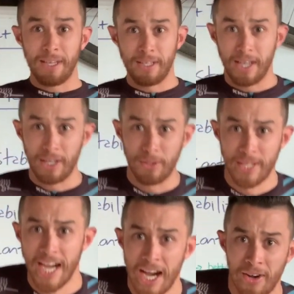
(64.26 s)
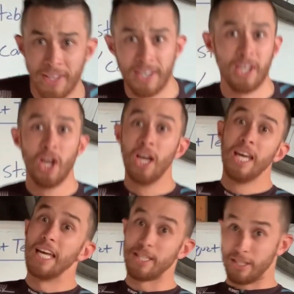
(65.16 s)
and you got to go down and
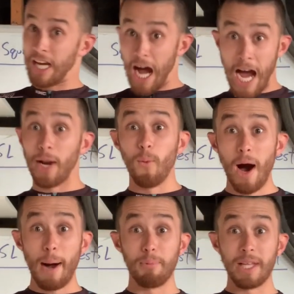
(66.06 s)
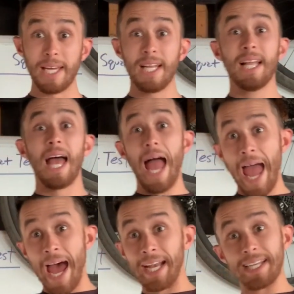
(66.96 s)
it's kind of wobbly.
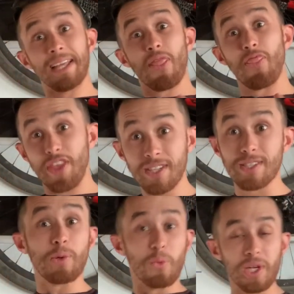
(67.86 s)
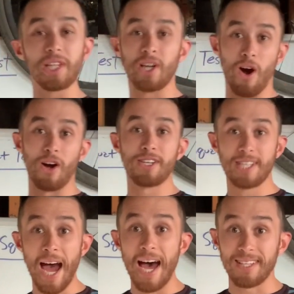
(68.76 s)
And this is a really hard
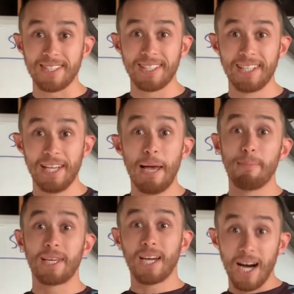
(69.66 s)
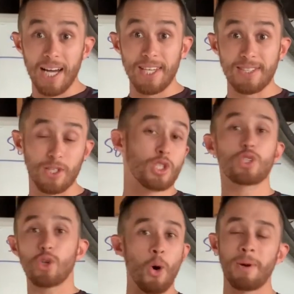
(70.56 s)
test because there's
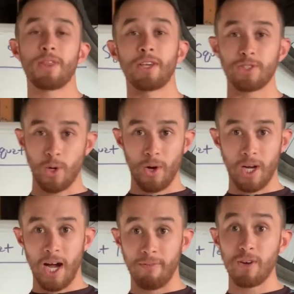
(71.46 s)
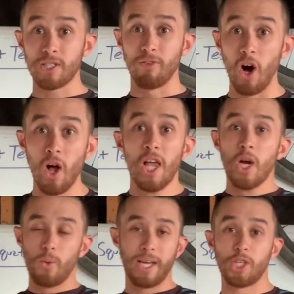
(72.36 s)
so many things going on. First of all,
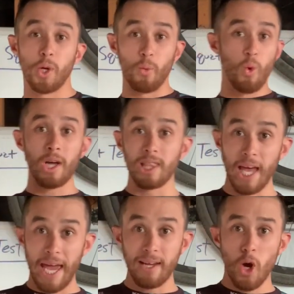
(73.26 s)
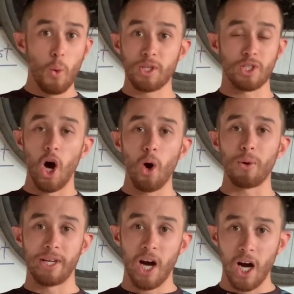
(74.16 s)
we get you on one leg, which is
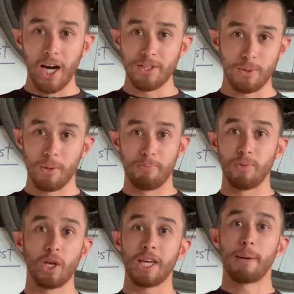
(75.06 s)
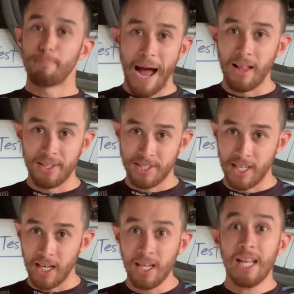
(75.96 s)
already hard. So we're looking at balance
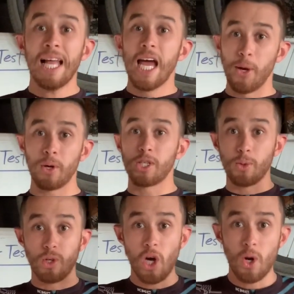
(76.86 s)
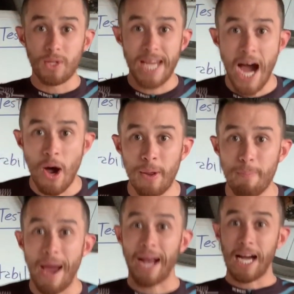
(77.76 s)
here. In order to go down and
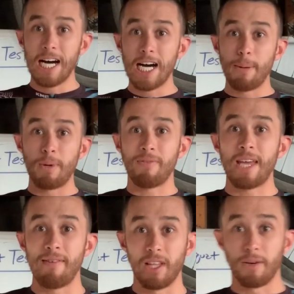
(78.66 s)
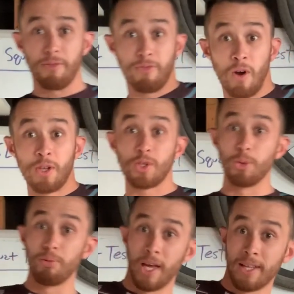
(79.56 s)
back up, you have to have a lot of frontal
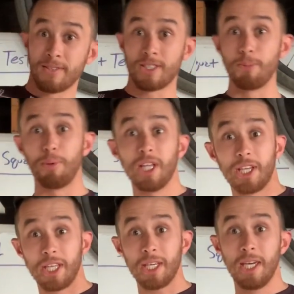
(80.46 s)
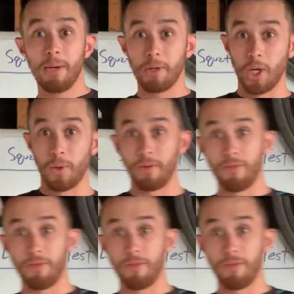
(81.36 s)
plane stability. You don't want to